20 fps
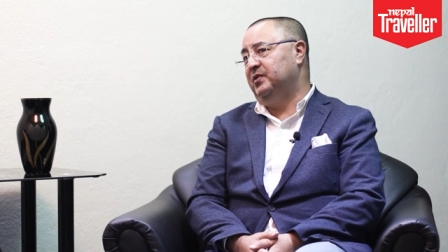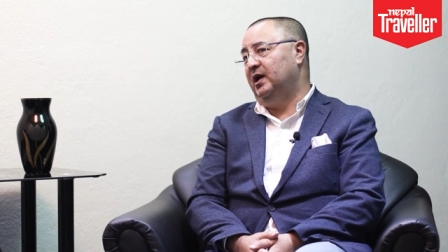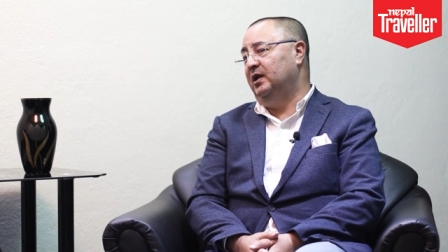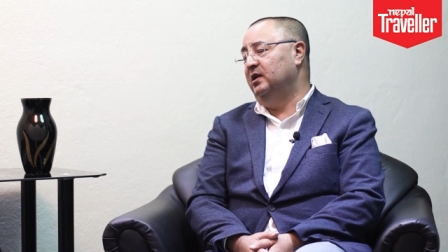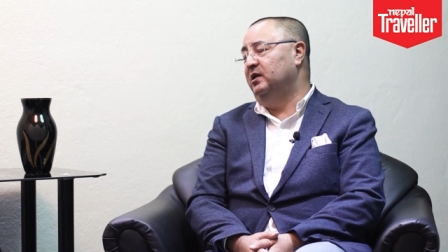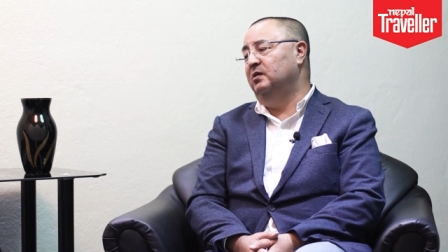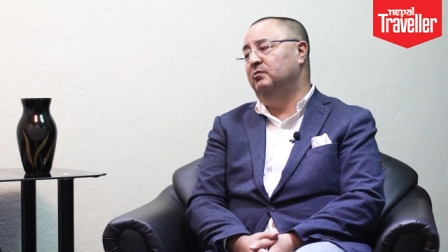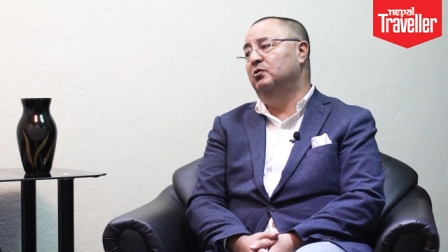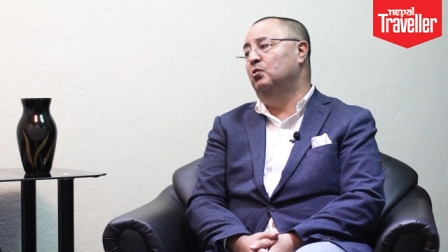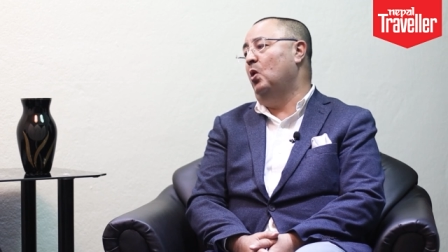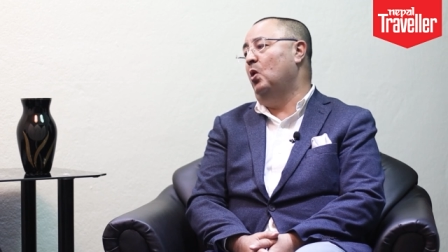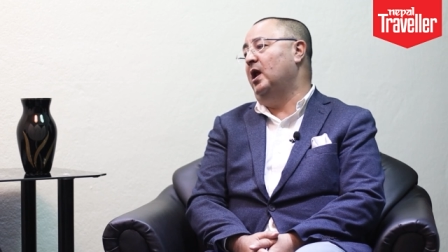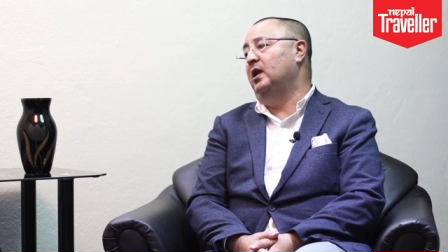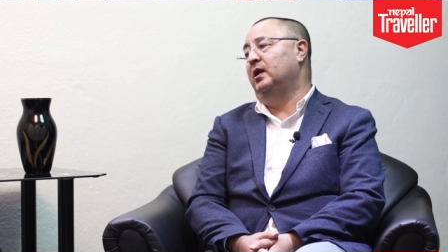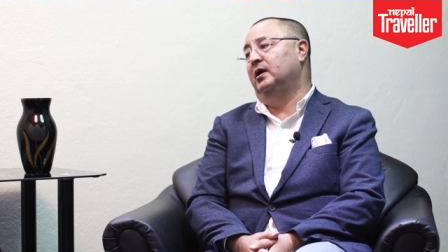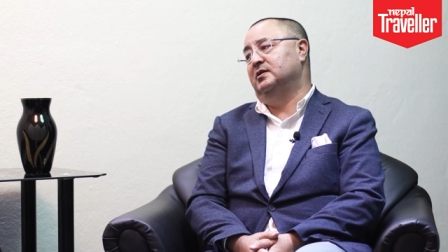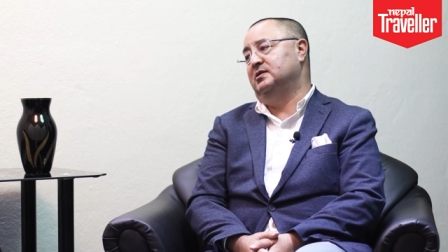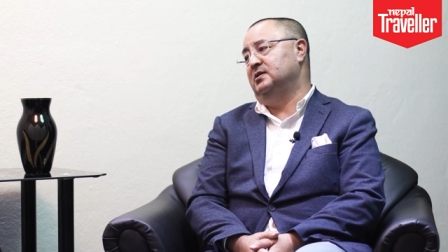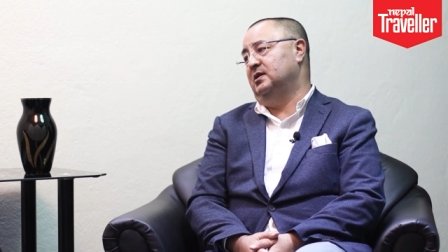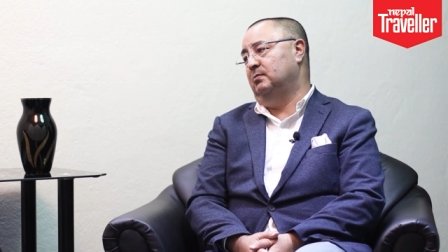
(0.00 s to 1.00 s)
i'll give you
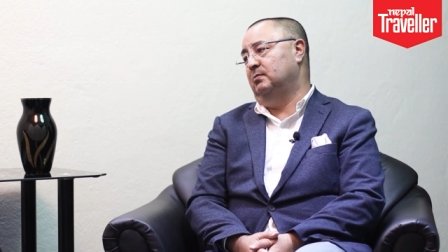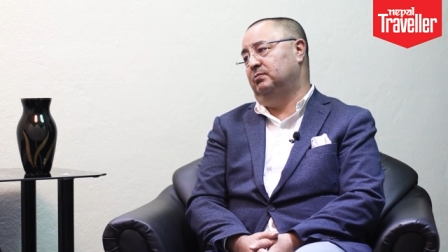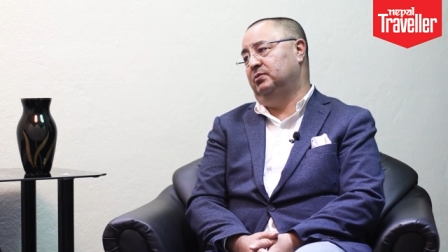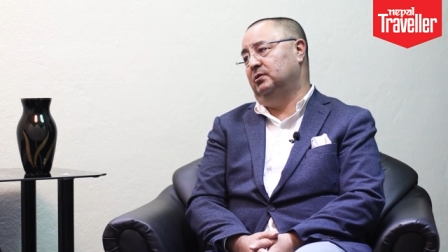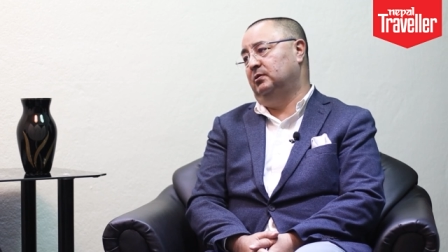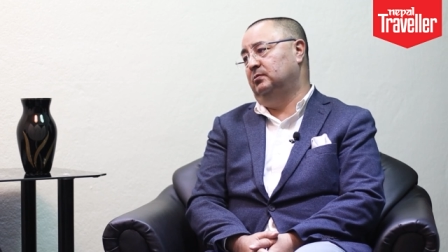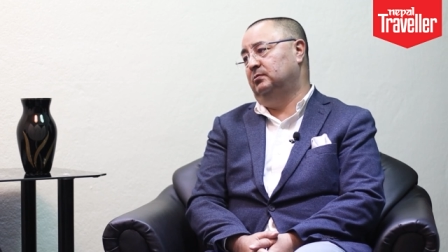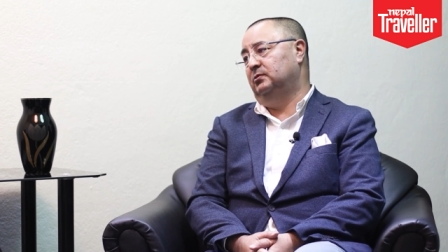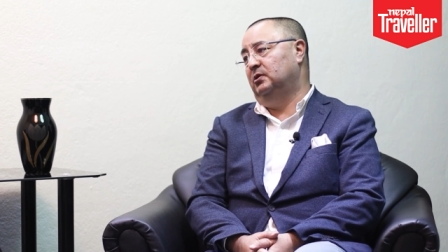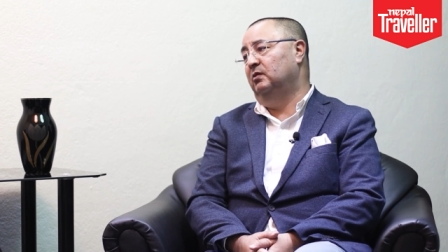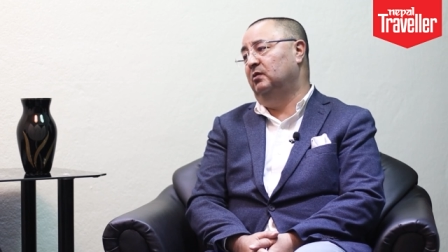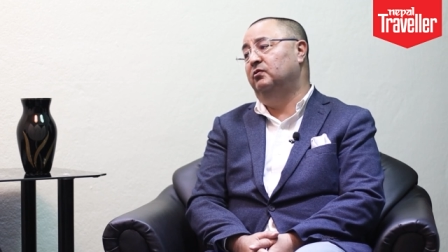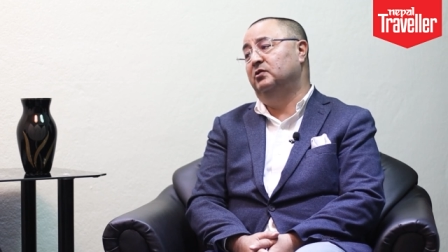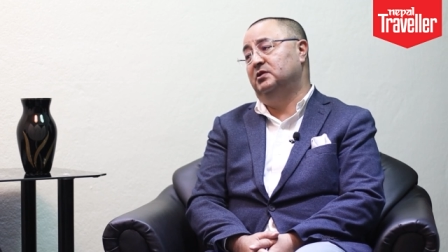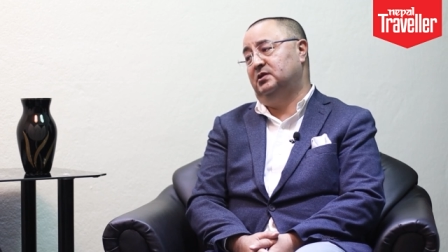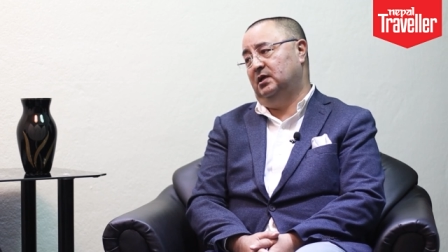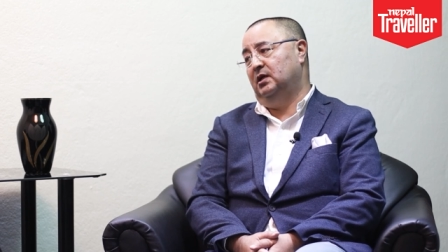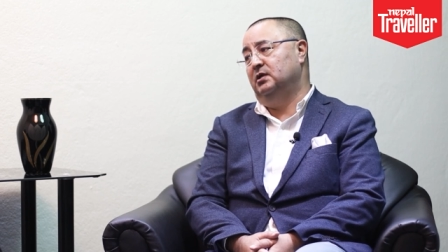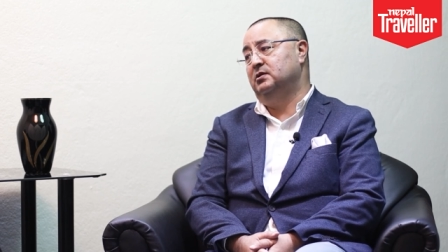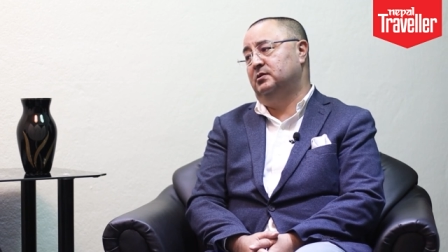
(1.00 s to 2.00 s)
one example of
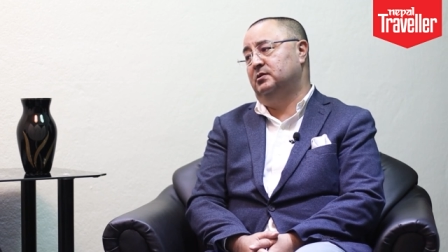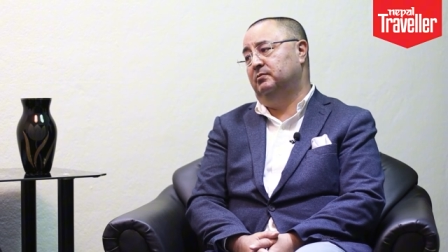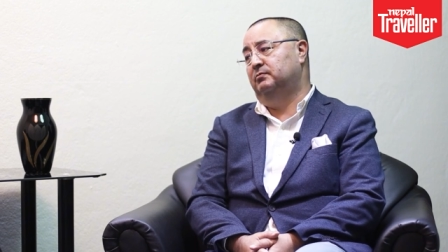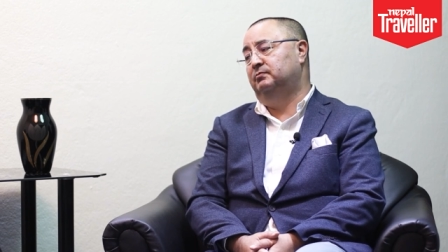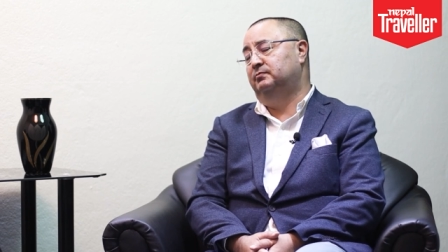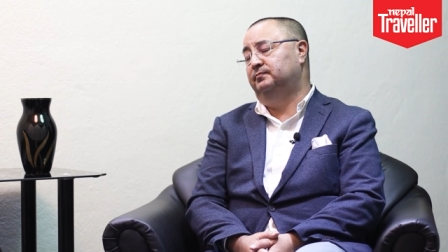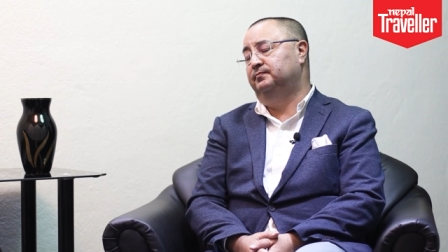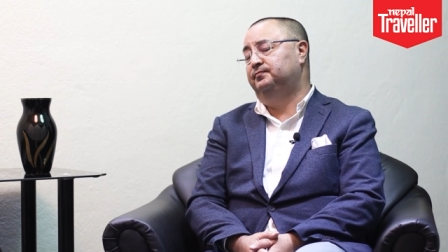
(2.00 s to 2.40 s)
hotels